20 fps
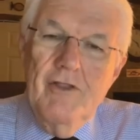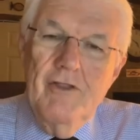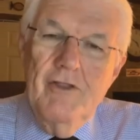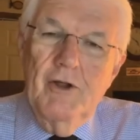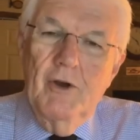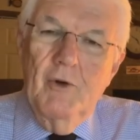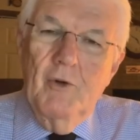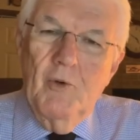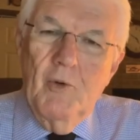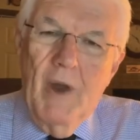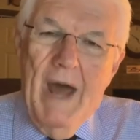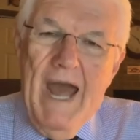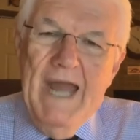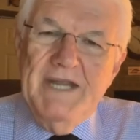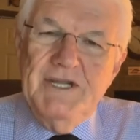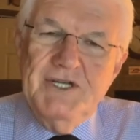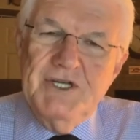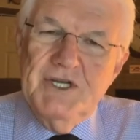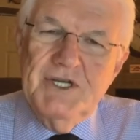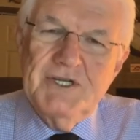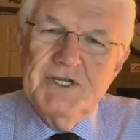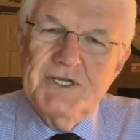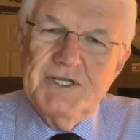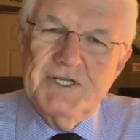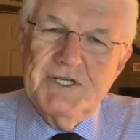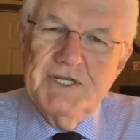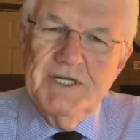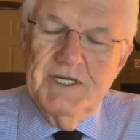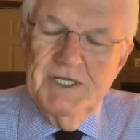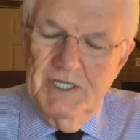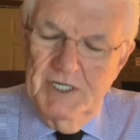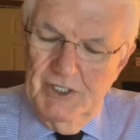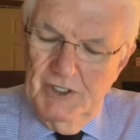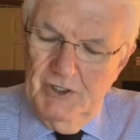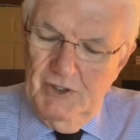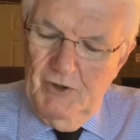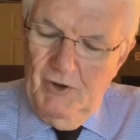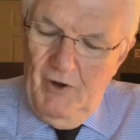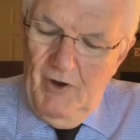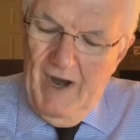The righteous
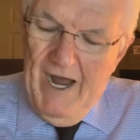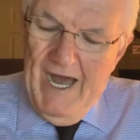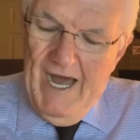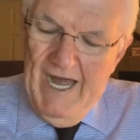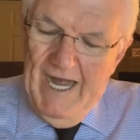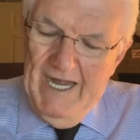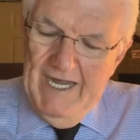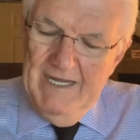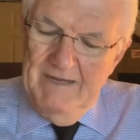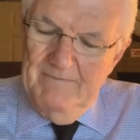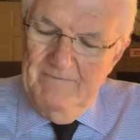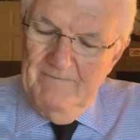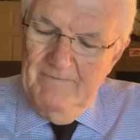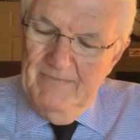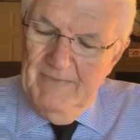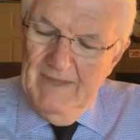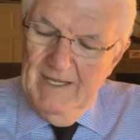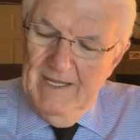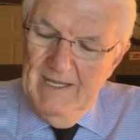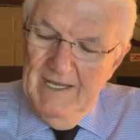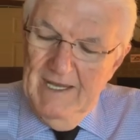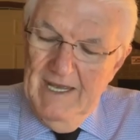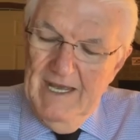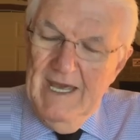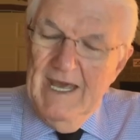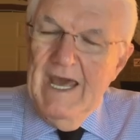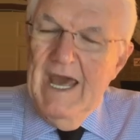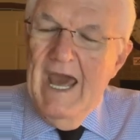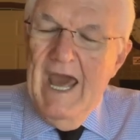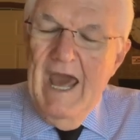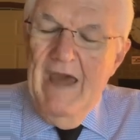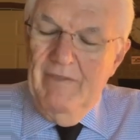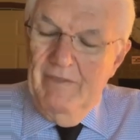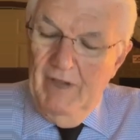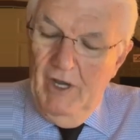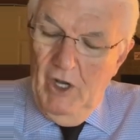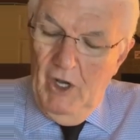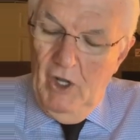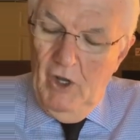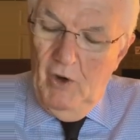cry, and
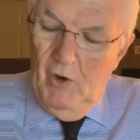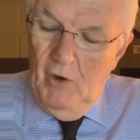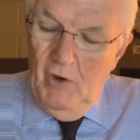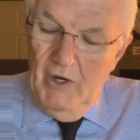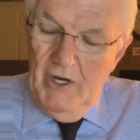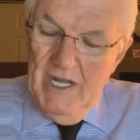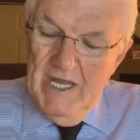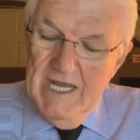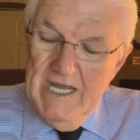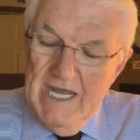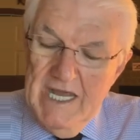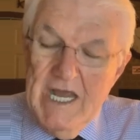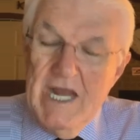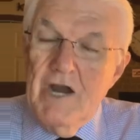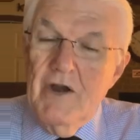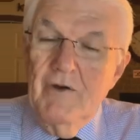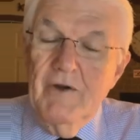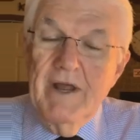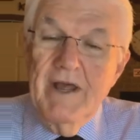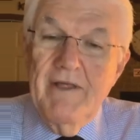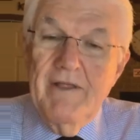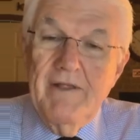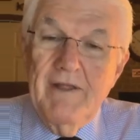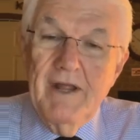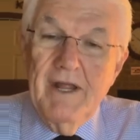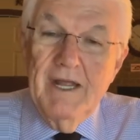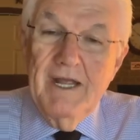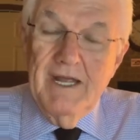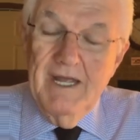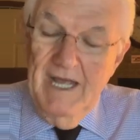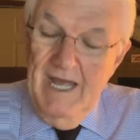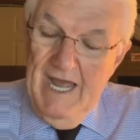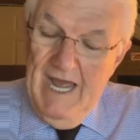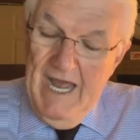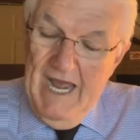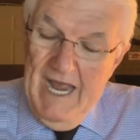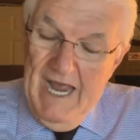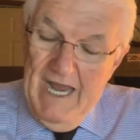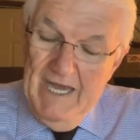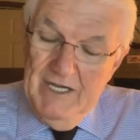the Lord heareth
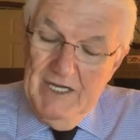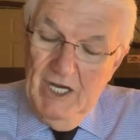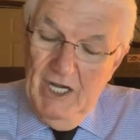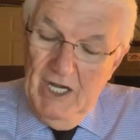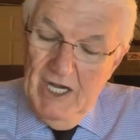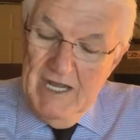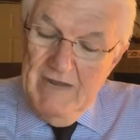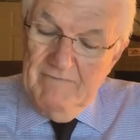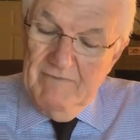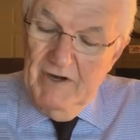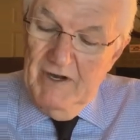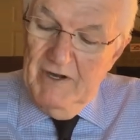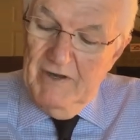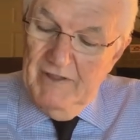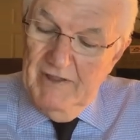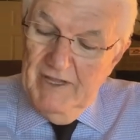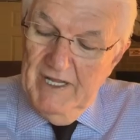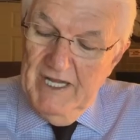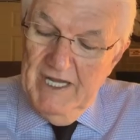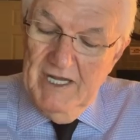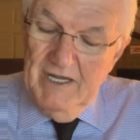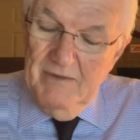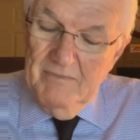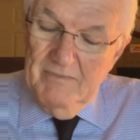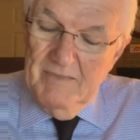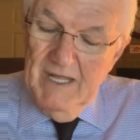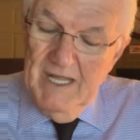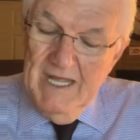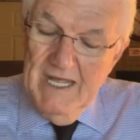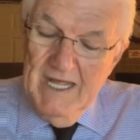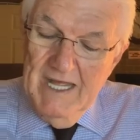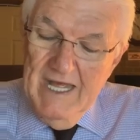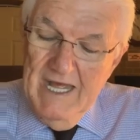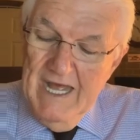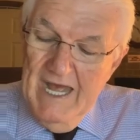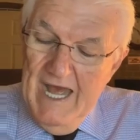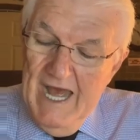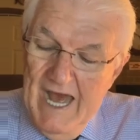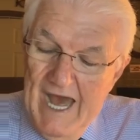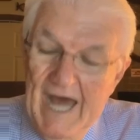and delivereth them
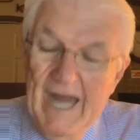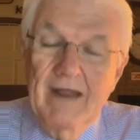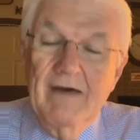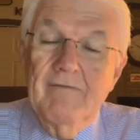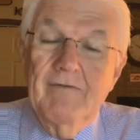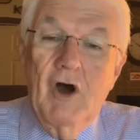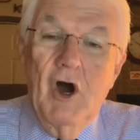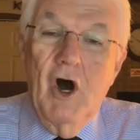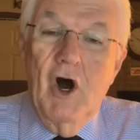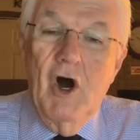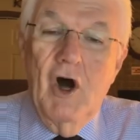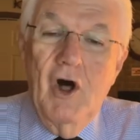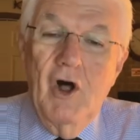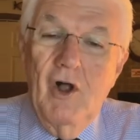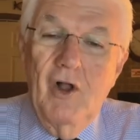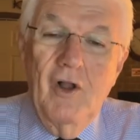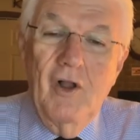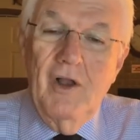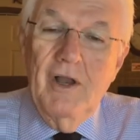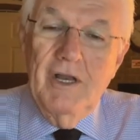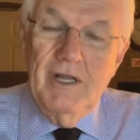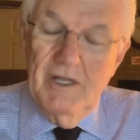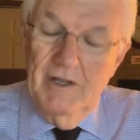out of all